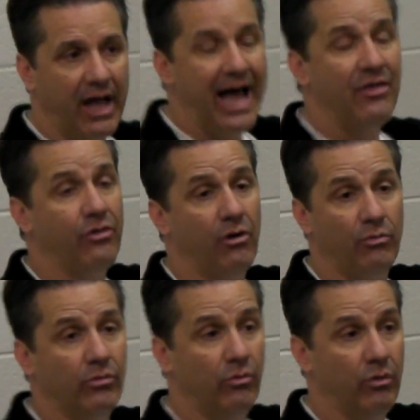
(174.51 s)
I thought
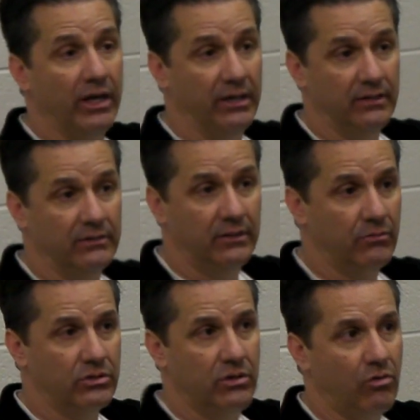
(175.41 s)
we were winning. There
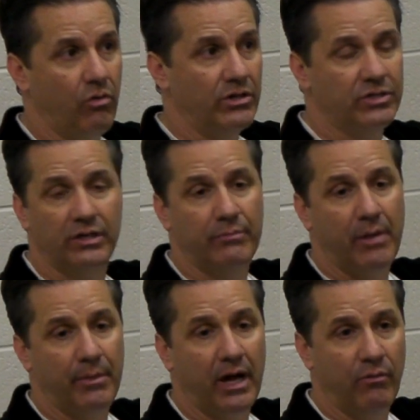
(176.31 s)
was no question in my
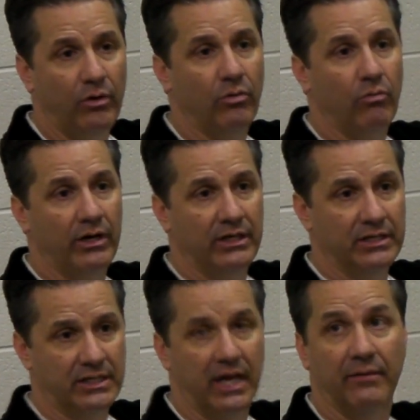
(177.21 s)
mind we were winning
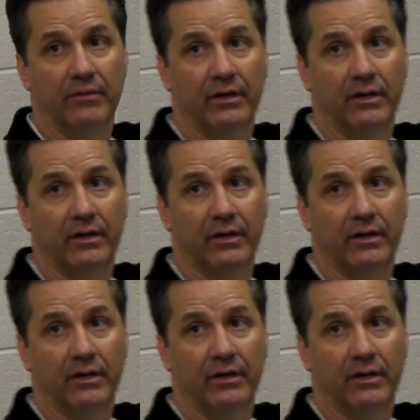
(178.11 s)
this game.